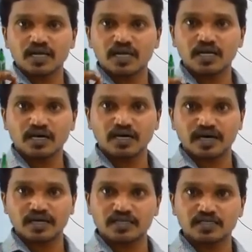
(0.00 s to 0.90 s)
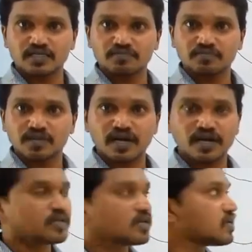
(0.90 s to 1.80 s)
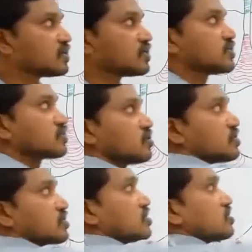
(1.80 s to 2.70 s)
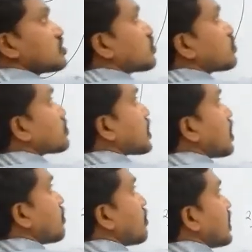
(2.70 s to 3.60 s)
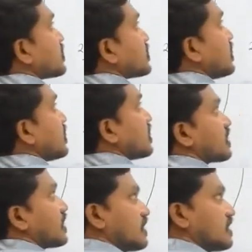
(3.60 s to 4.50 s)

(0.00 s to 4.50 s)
gyrus, right? So this is supramarginal gyrus.